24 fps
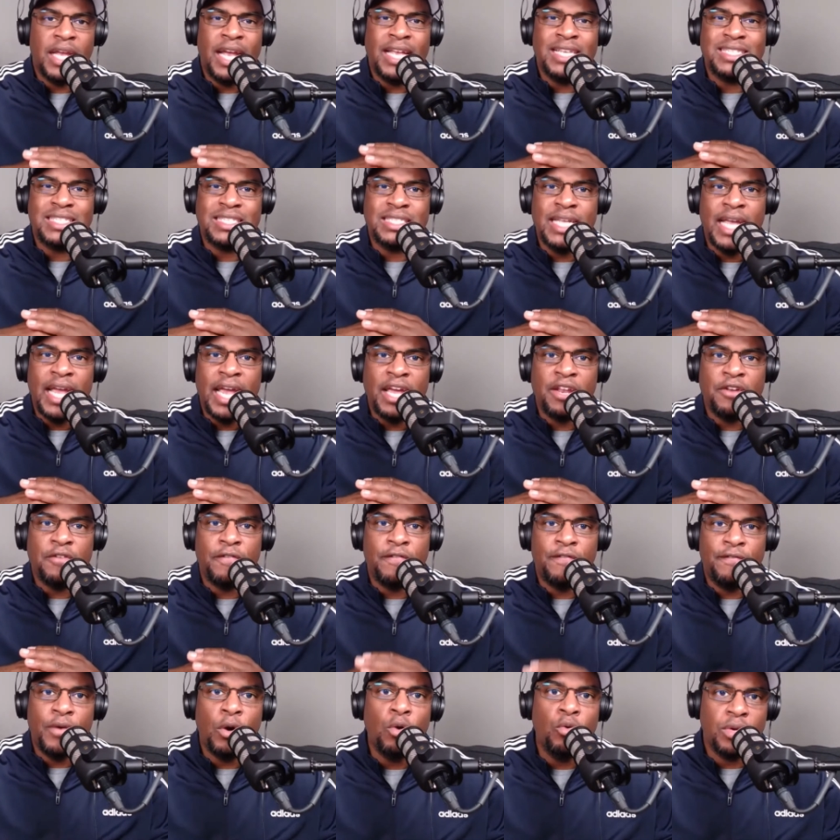and staying
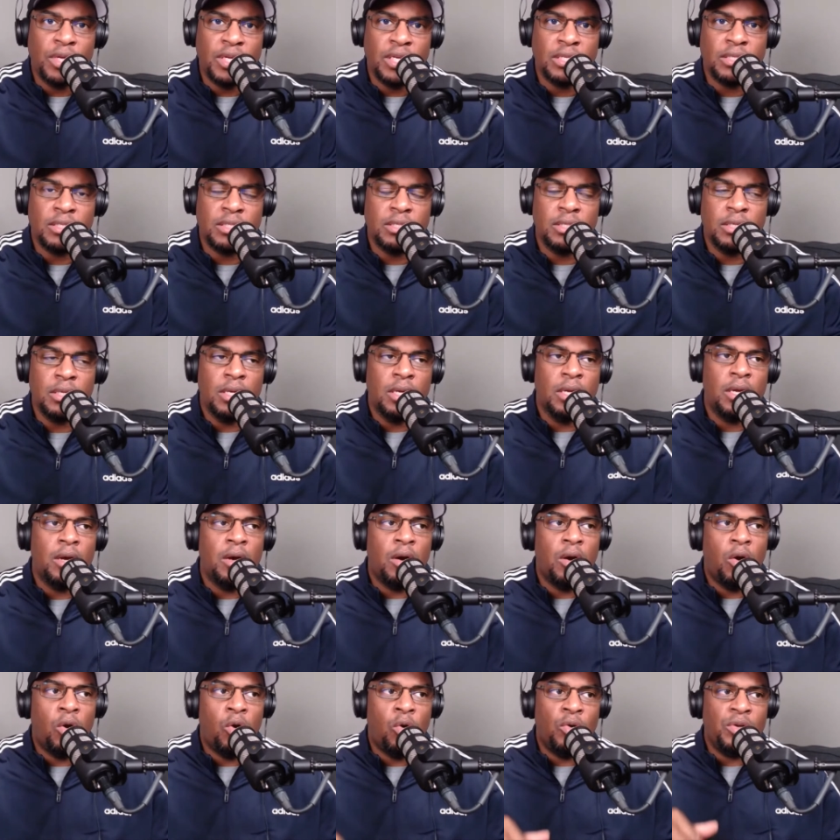focused
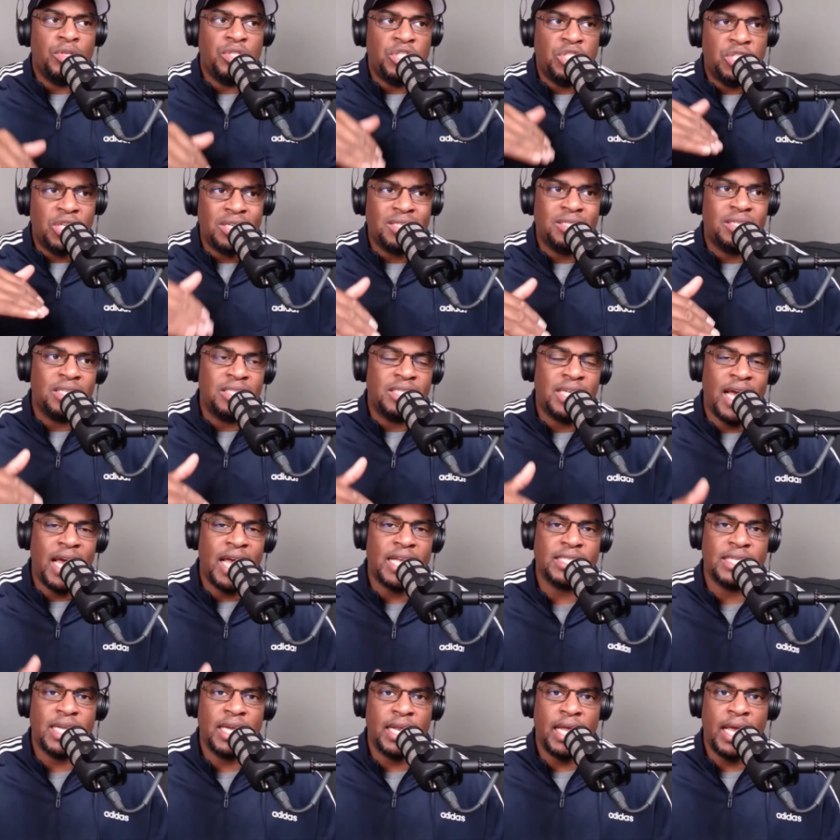on just the
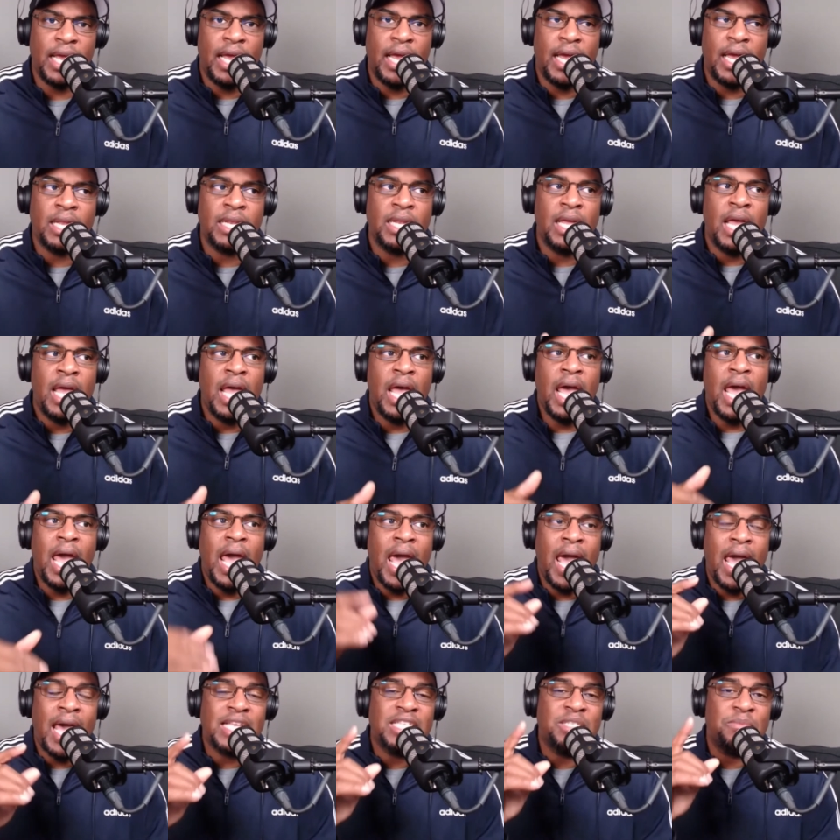task at hand
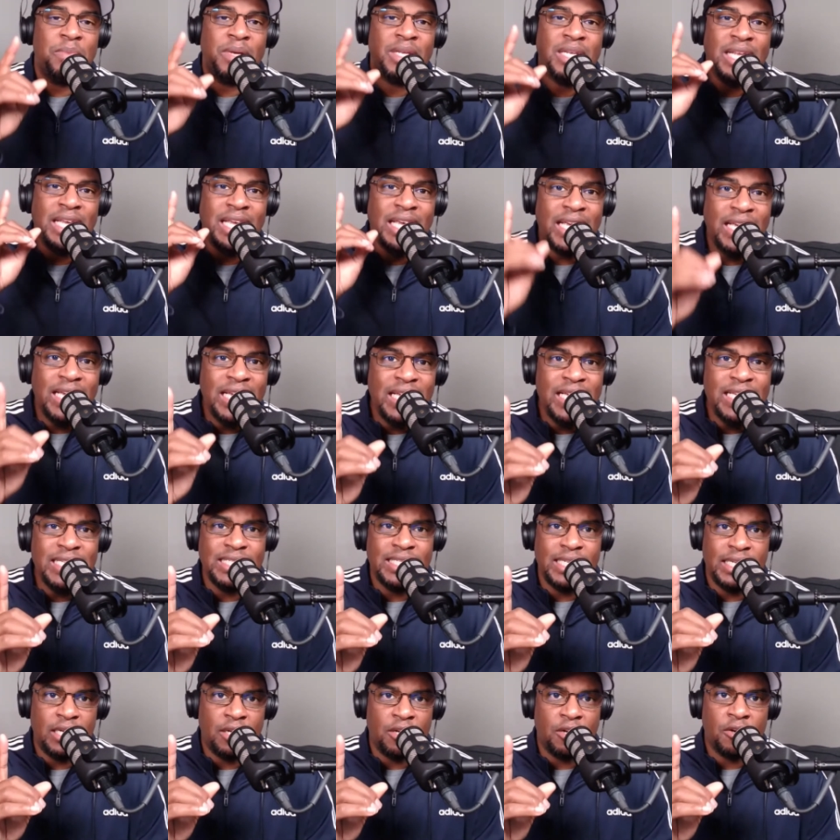has been
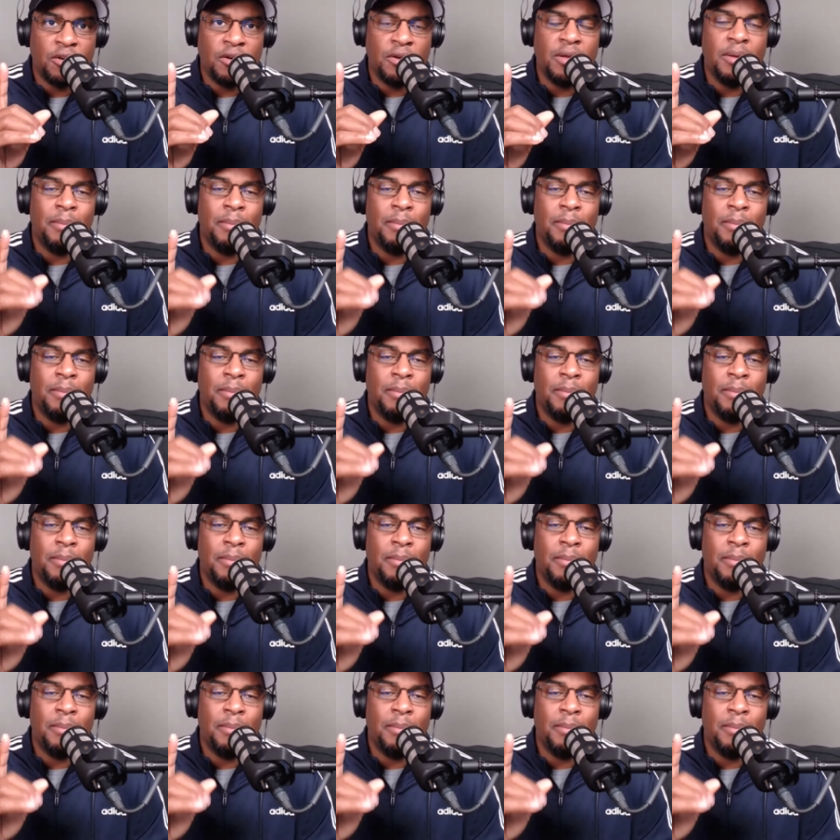easier